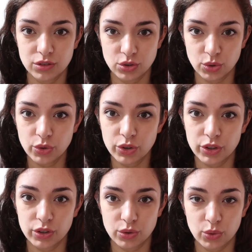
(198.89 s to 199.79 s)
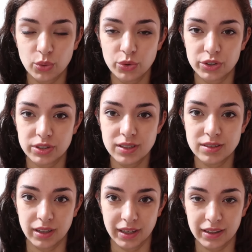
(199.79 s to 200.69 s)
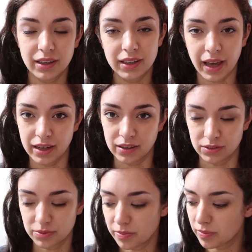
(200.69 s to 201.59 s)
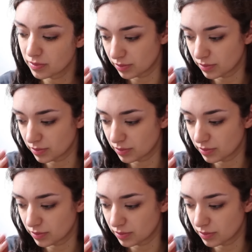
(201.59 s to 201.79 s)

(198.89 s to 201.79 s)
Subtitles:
zonder ondertiteling kijken.